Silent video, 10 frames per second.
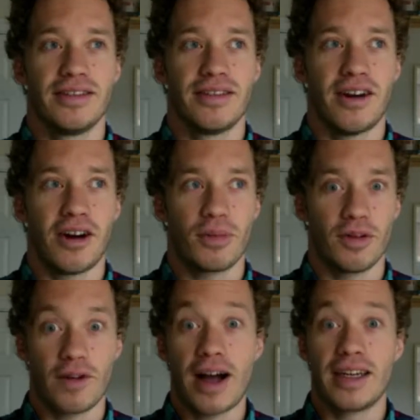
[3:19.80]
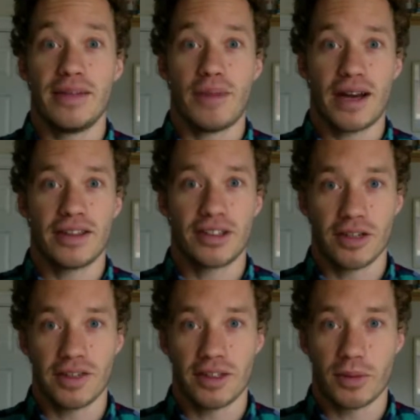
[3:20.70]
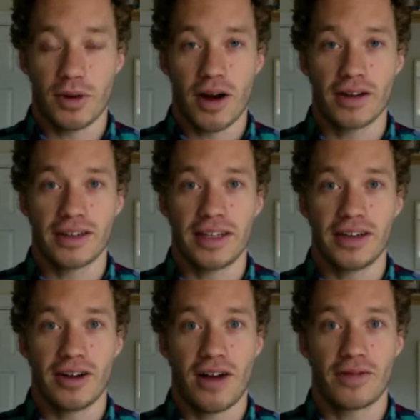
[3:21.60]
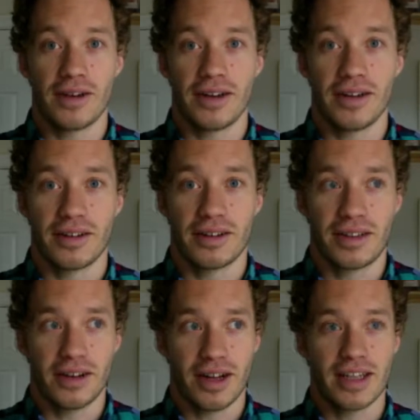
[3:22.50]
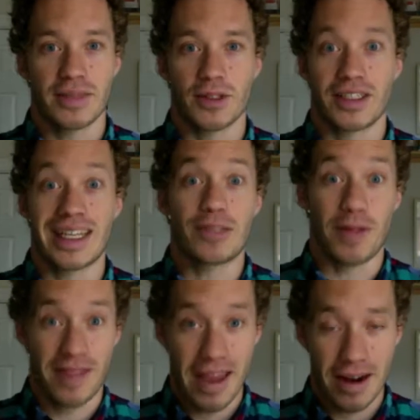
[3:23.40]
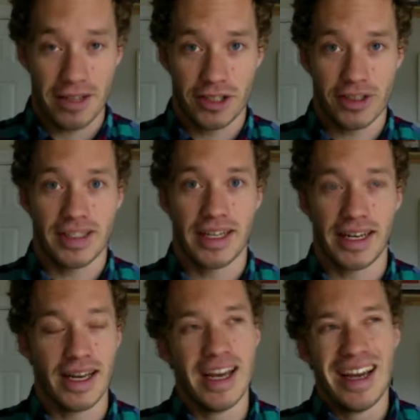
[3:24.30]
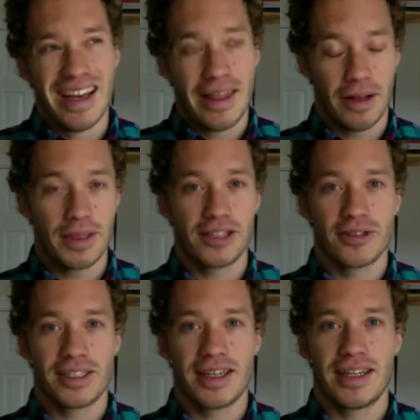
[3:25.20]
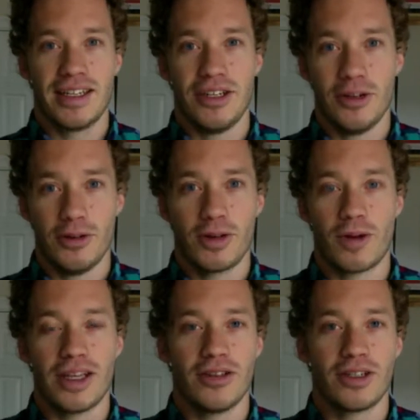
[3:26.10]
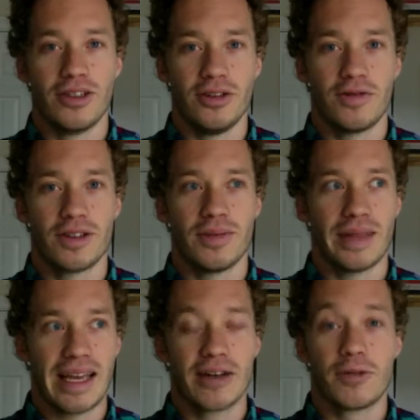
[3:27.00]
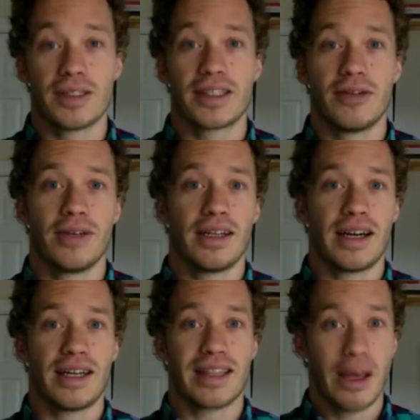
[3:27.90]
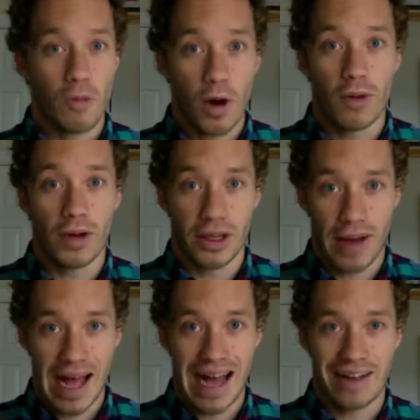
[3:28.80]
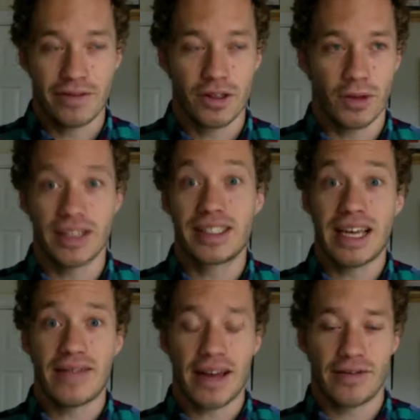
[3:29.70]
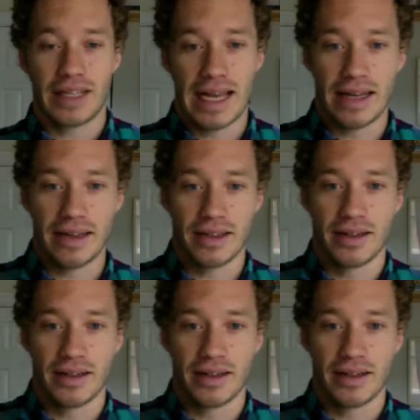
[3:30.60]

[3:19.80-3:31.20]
are provided by the service or product that you're offering your customers, because that's what they're interested in. They'll be interested in you and what you can do for them later once they realize that they want what you have. So we're going to save that for the end.